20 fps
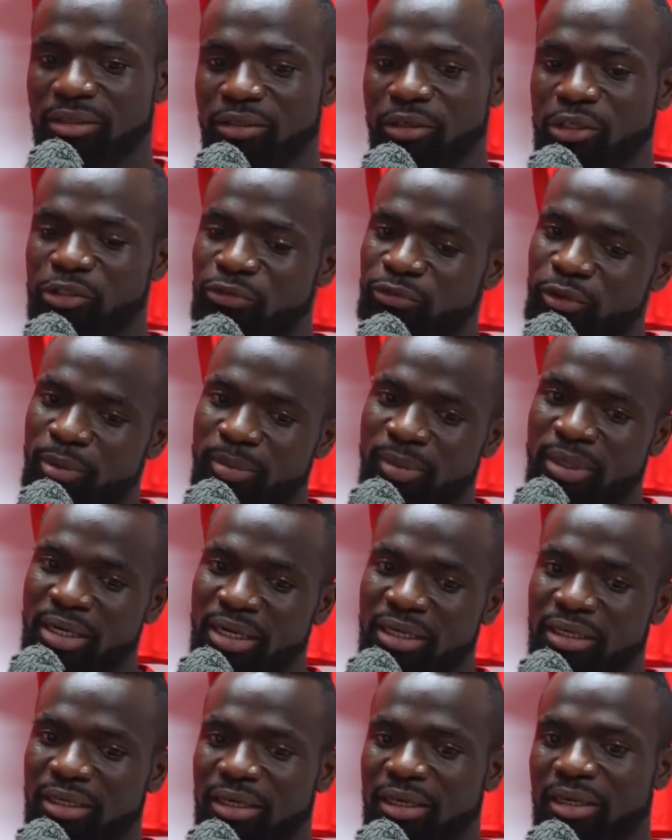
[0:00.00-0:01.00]
not from
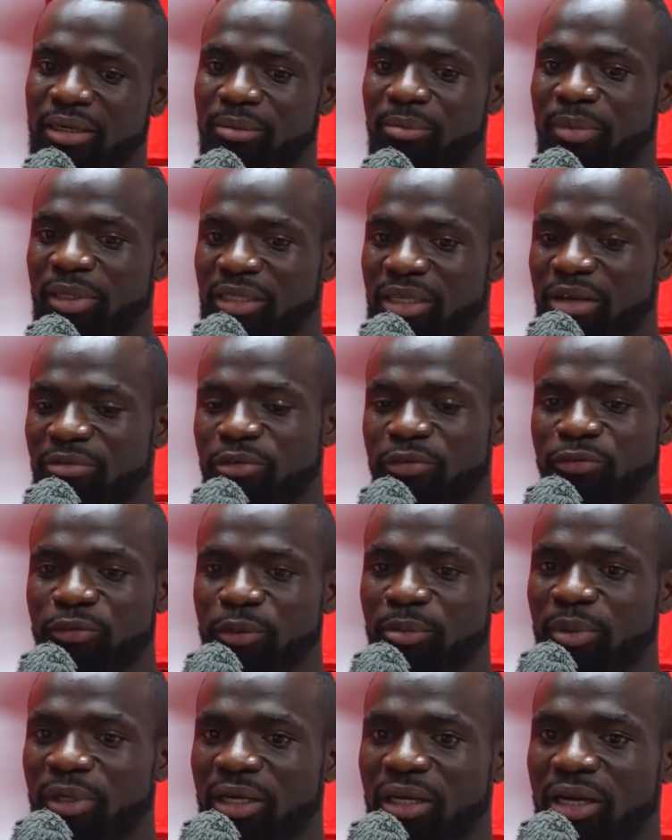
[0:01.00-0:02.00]
Ghana, but every
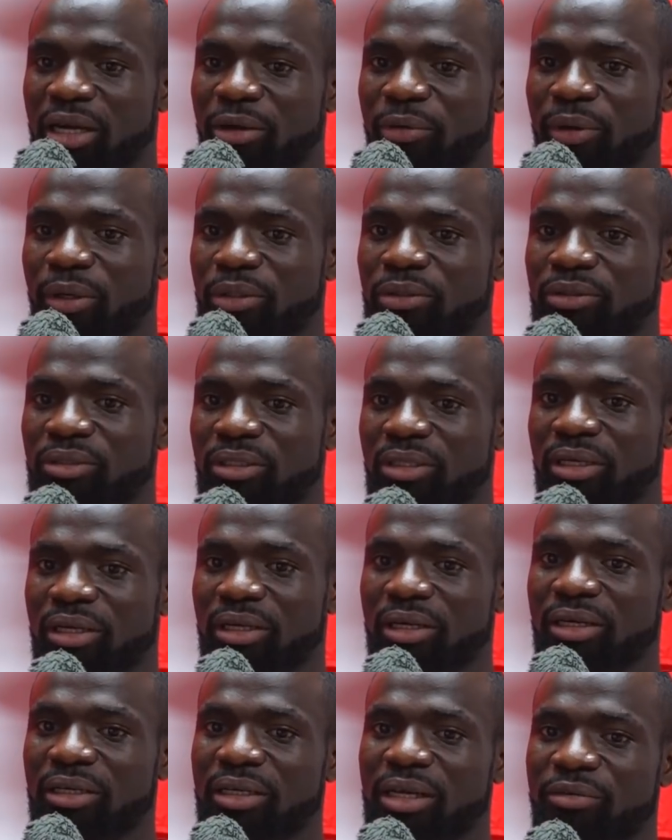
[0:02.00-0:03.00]
footballer around
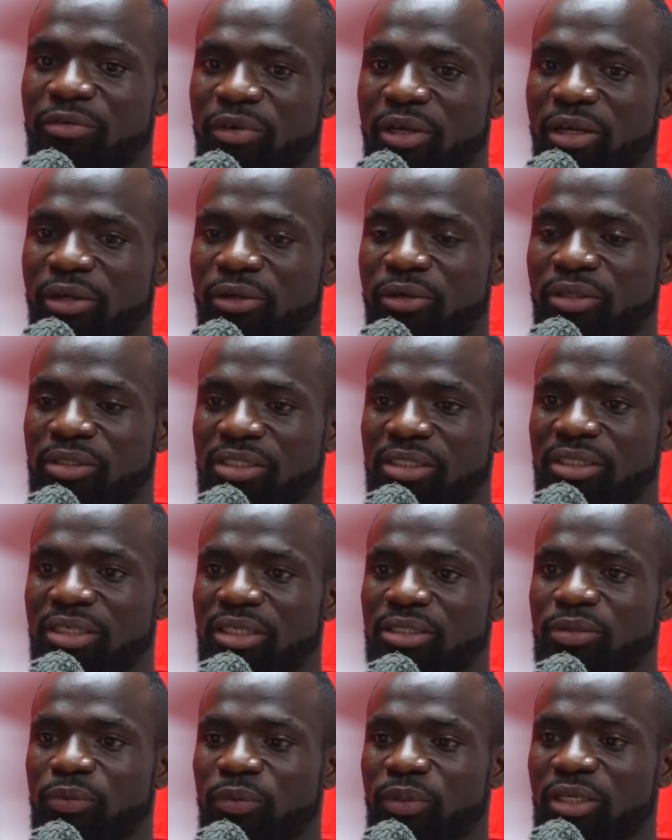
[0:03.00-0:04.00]
the African
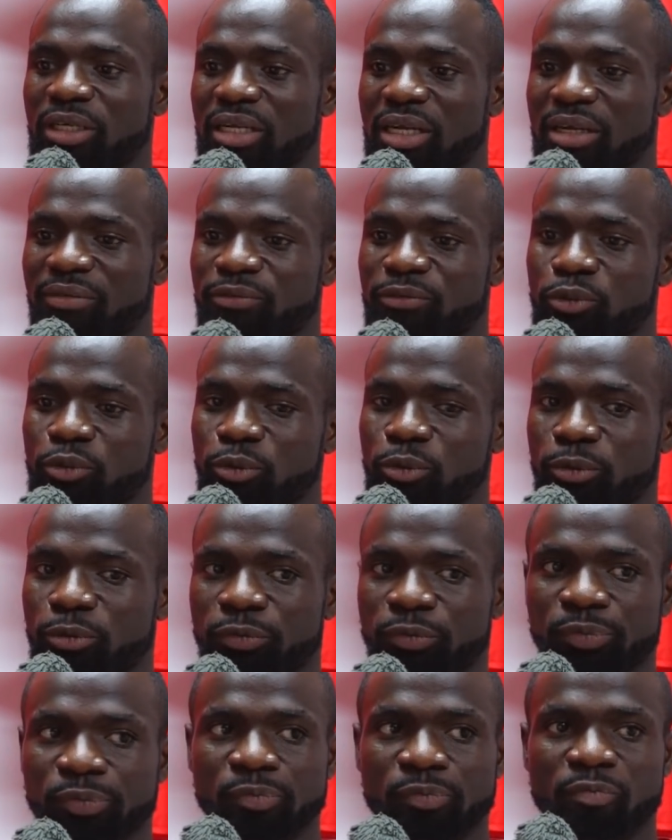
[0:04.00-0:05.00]
continent would love to
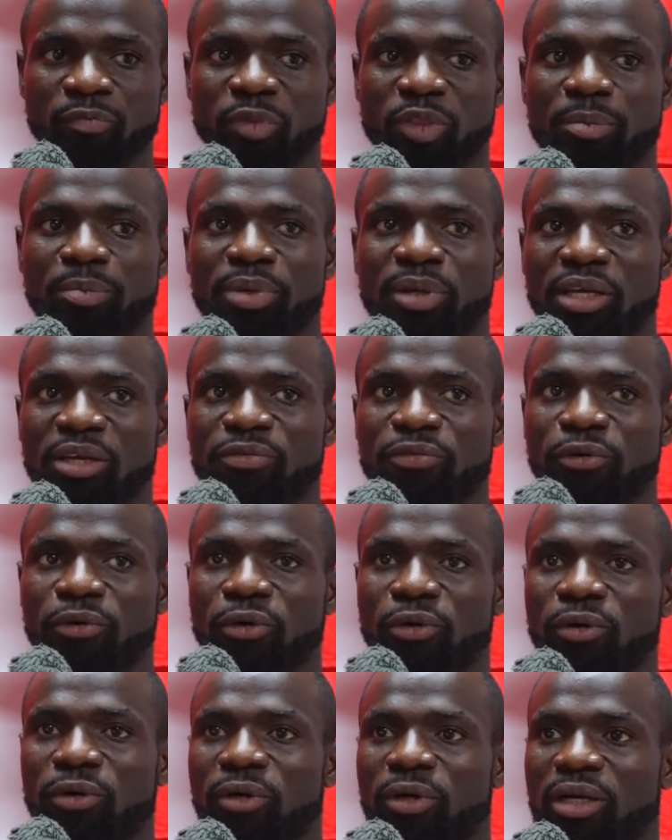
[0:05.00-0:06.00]
play
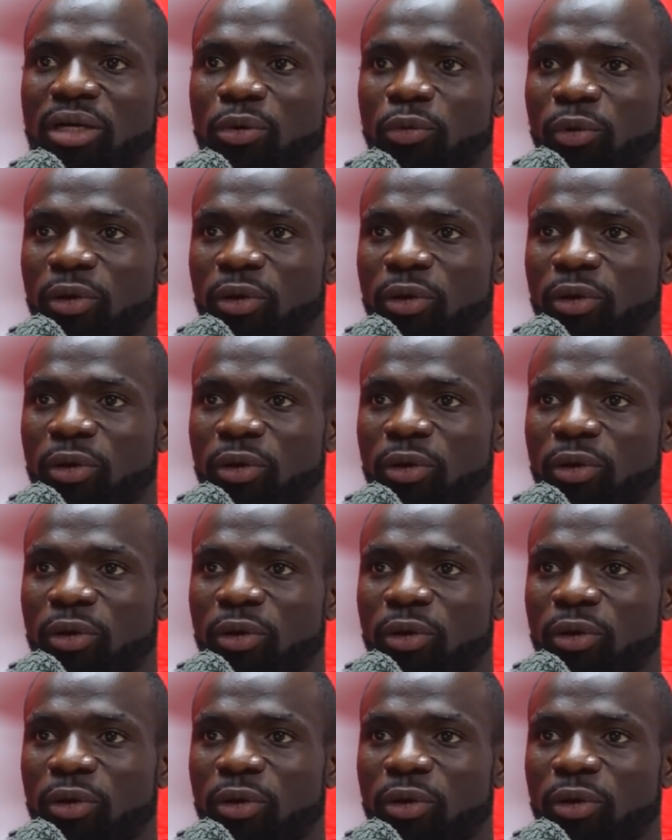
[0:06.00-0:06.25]
for a